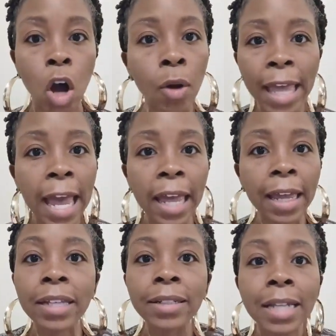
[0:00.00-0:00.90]
Okay?
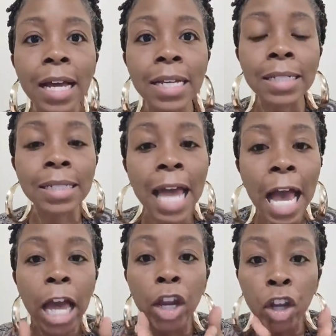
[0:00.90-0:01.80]
It does
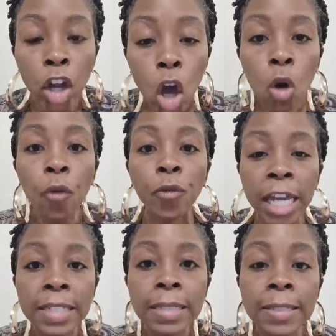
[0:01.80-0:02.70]
not know
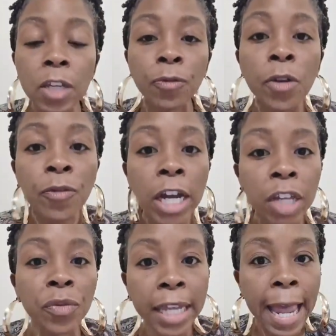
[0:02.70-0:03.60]
fantasy from
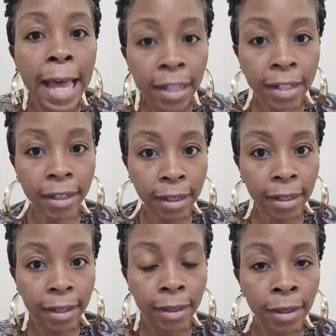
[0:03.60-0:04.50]
fucking reality.